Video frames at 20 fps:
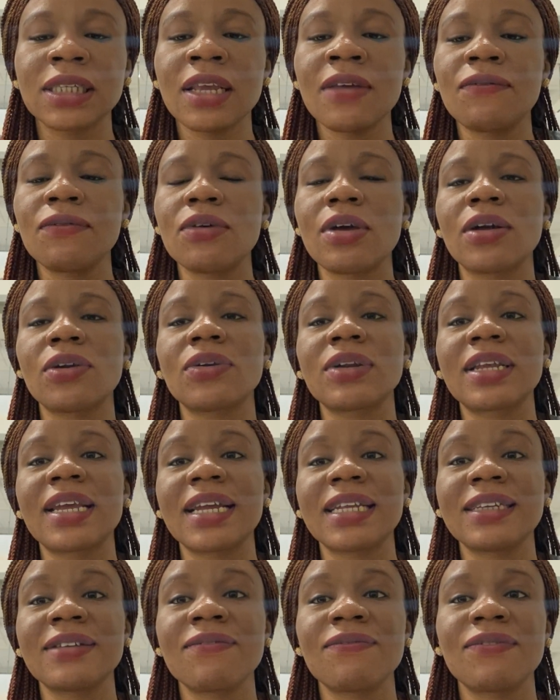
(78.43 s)
if you are not
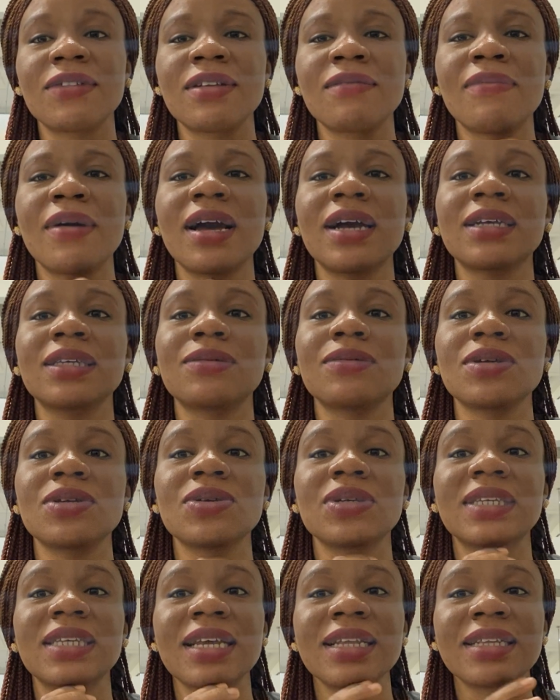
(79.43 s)
getting feedbacks when you
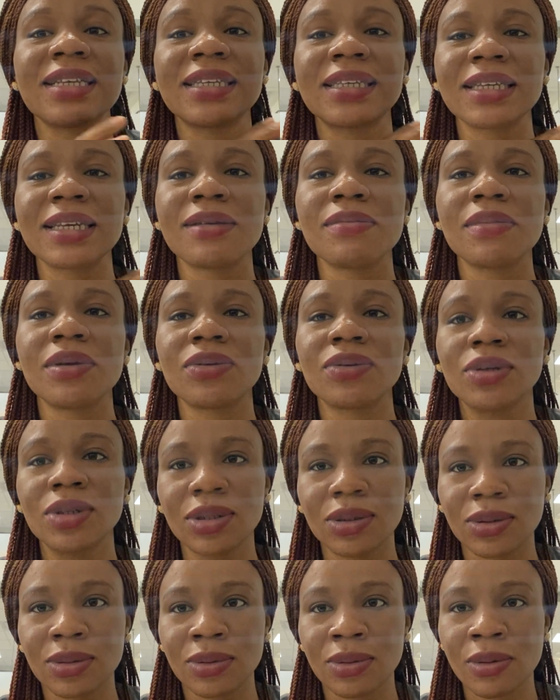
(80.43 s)
send these emails
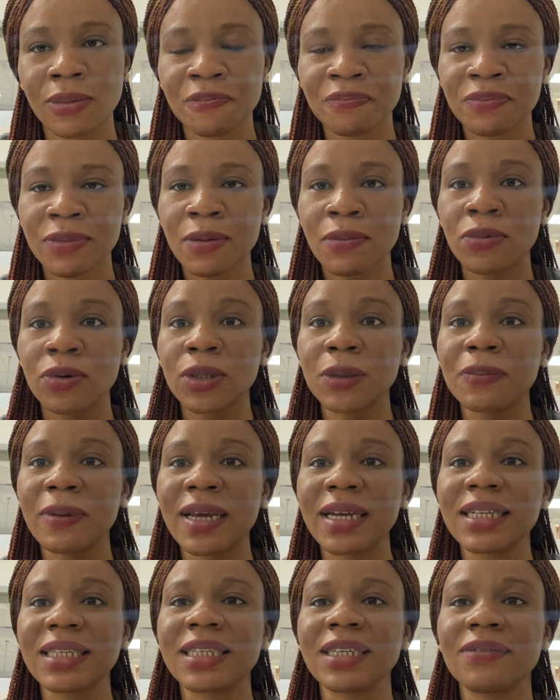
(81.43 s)
to
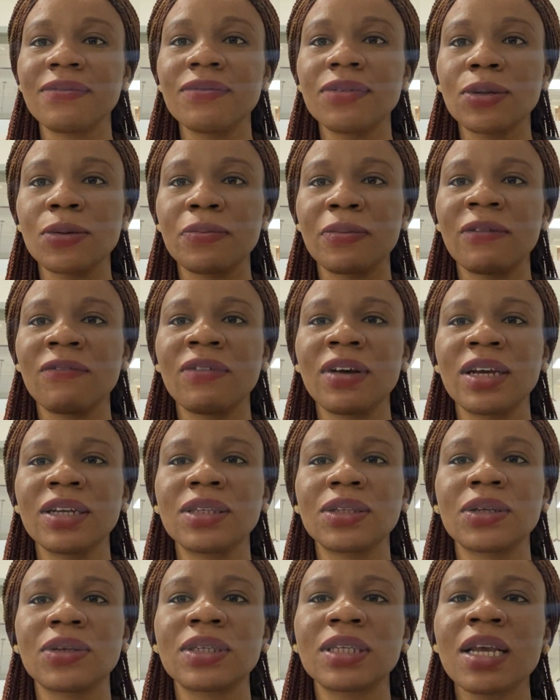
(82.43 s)
prospective
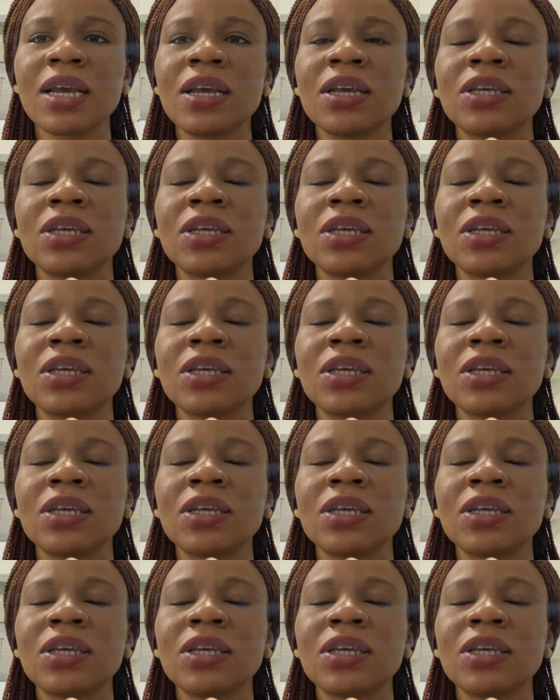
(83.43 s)
supervisors.